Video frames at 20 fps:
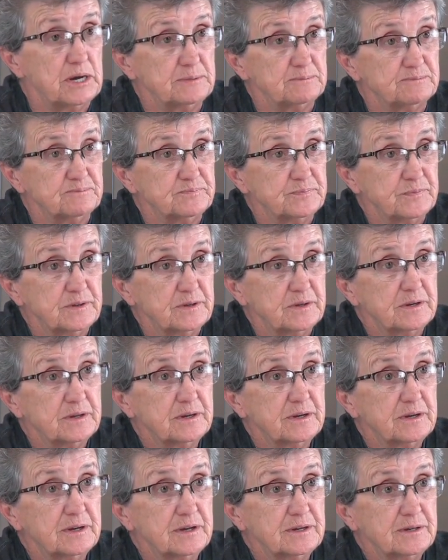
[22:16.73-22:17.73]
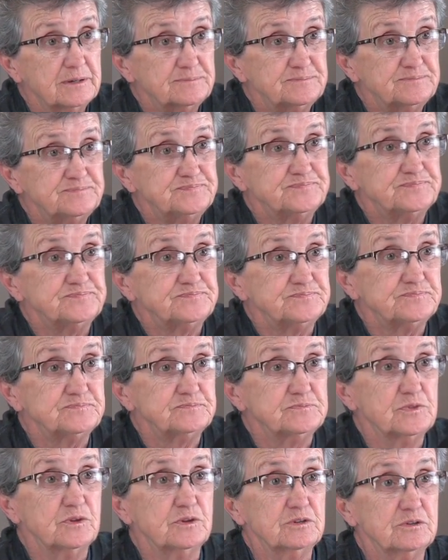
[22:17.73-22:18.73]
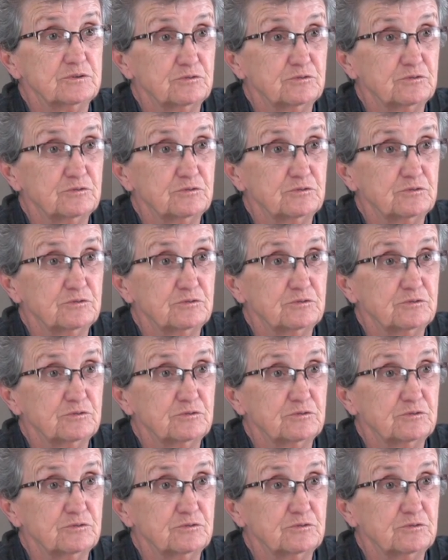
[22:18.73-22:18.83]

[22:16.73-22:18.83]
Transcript: Well, that, and especially in this day and age, I